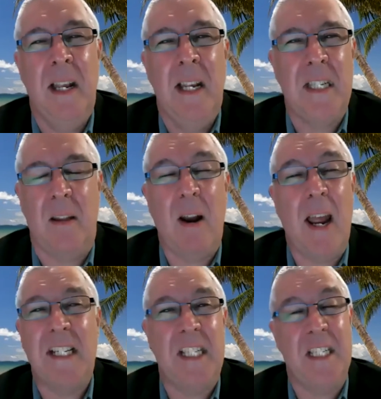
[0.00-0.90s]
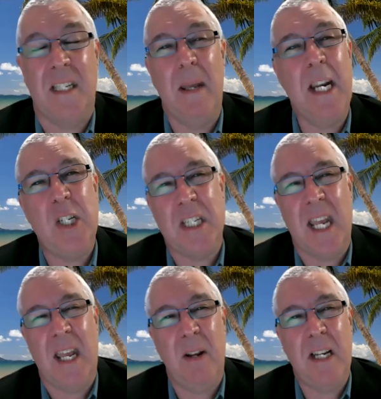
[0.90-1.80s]
So there are actually some energy
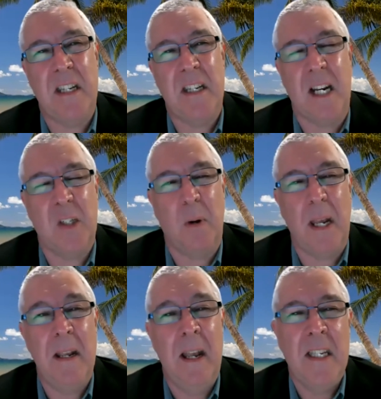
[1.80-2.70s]
savings that are tucked away.